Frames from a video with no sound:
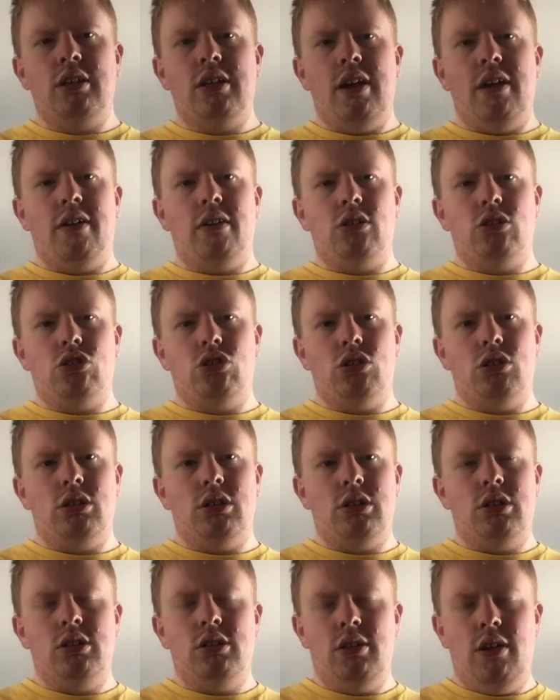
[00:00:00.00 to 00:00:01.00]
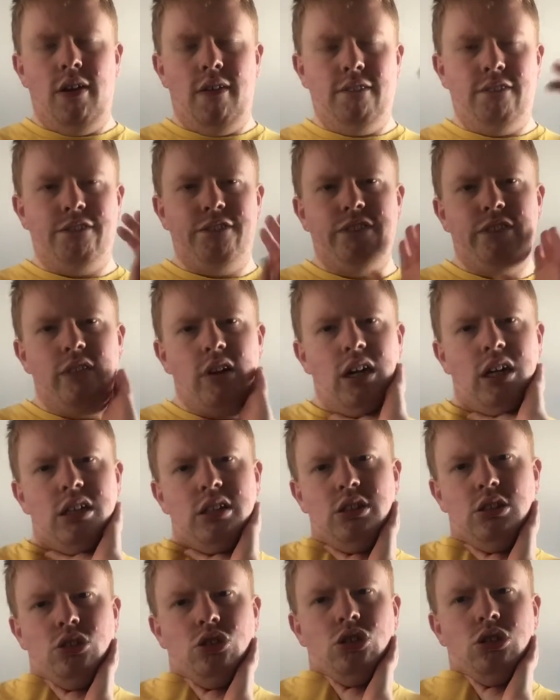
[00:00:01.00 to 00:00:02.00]
that
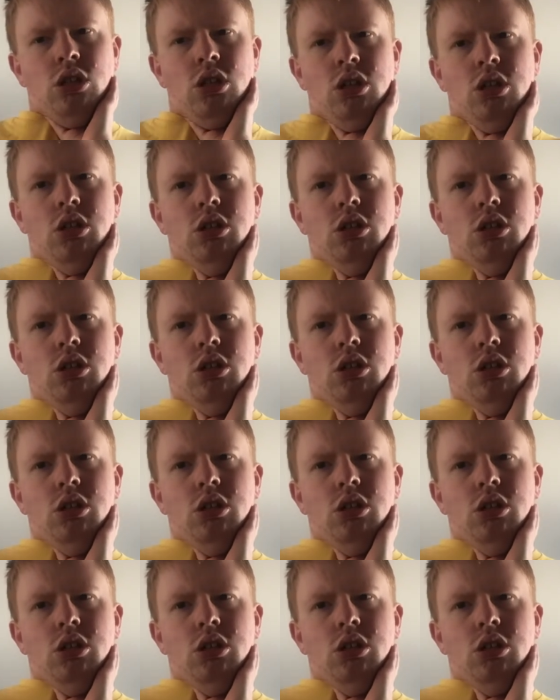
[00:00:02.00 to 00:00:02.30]
flies